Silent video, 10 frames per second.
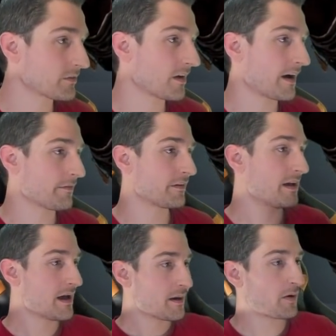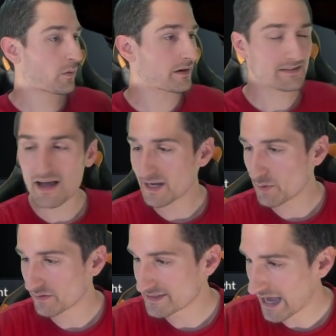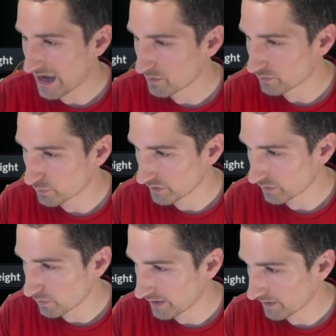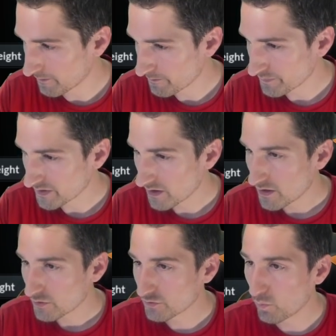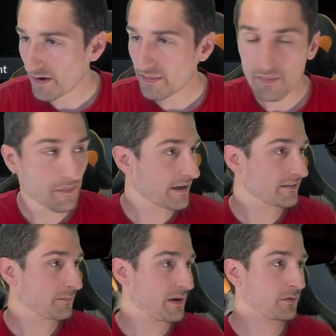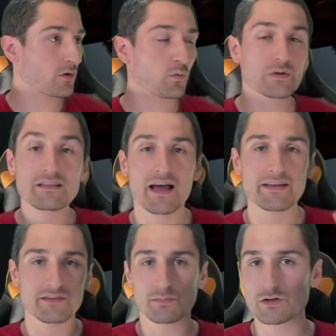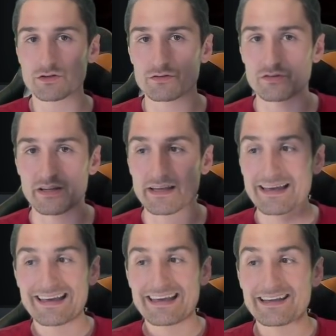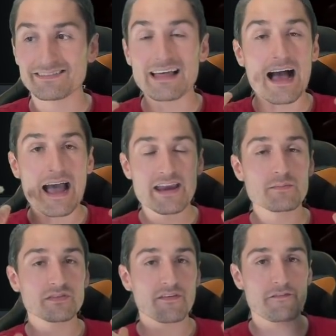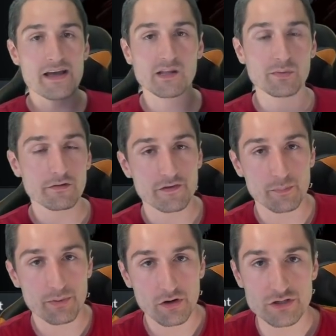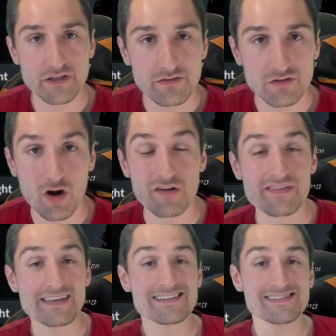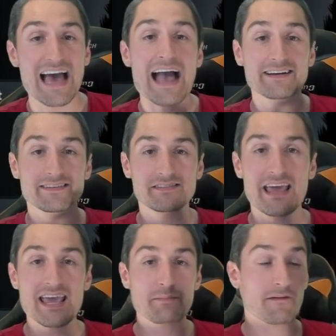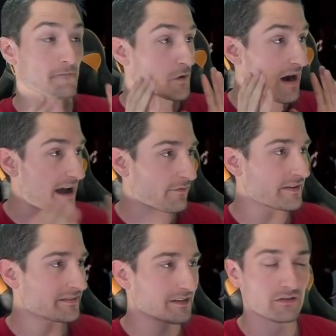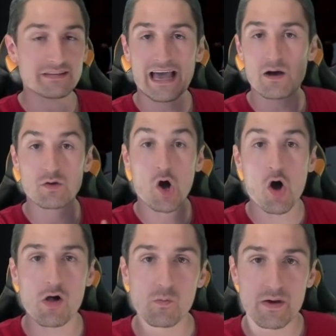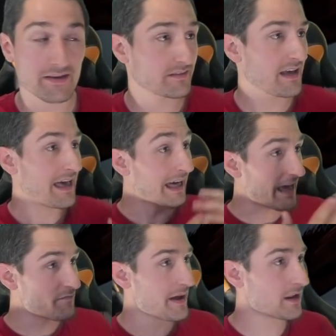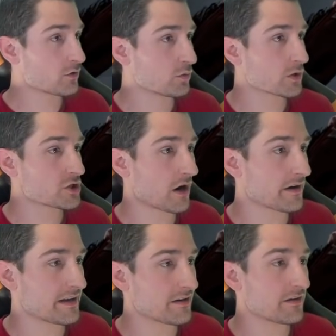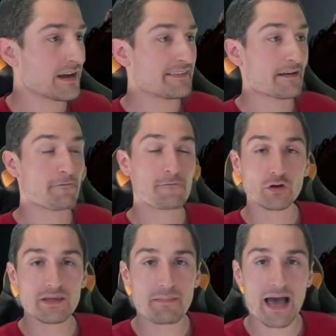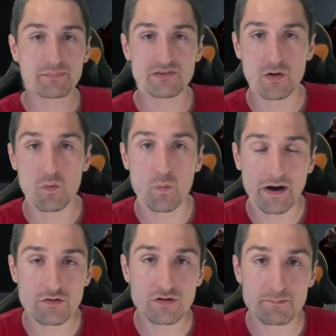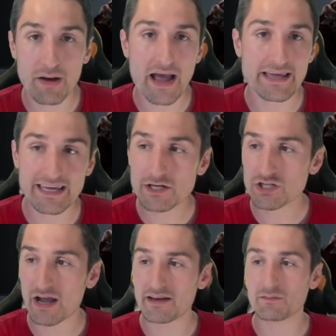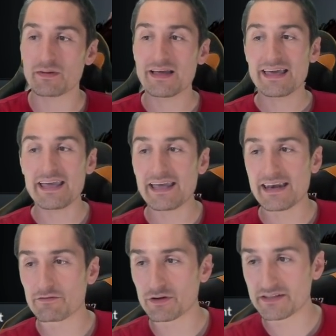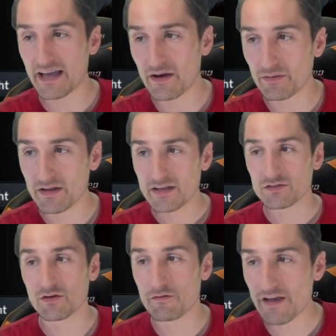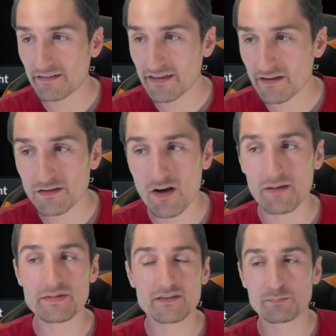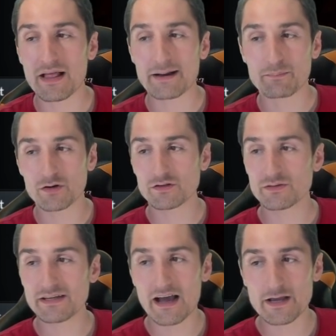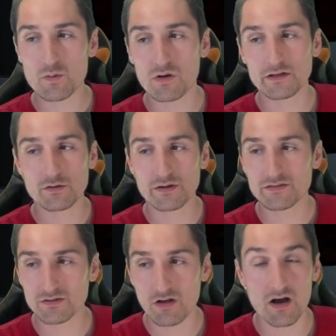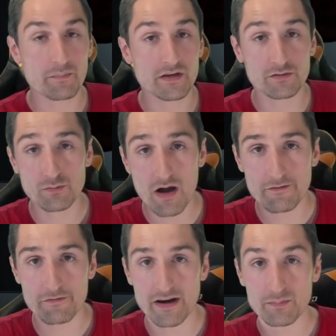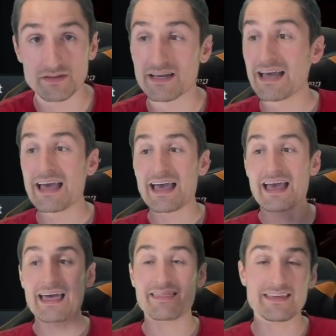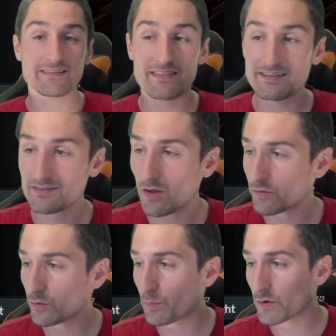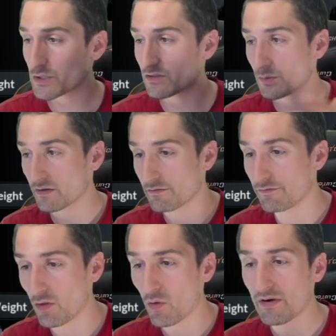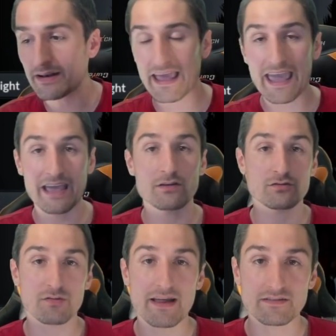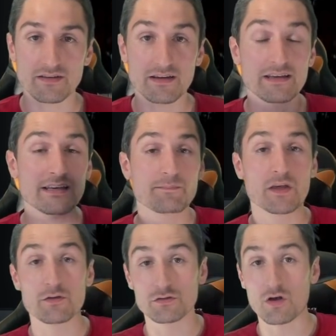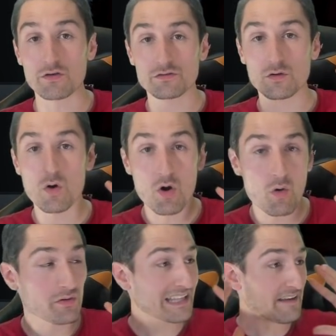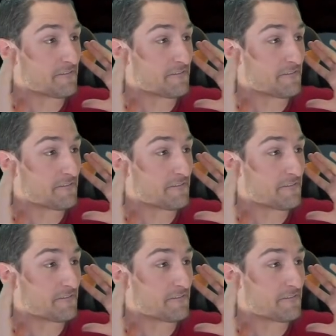off. But we're going to talk about the towns really quick. So one of the things that people don't realize in merchantry is the items available for purchase are the exact same for every single town always. And I've made a cool chart here that fully maps out where you can buy each item in every town. So Velia, Omnious Black Mercury, High Quality Crystal, Omnious Rock Fragment. This is also purchasable in Florin and Trent. There's also only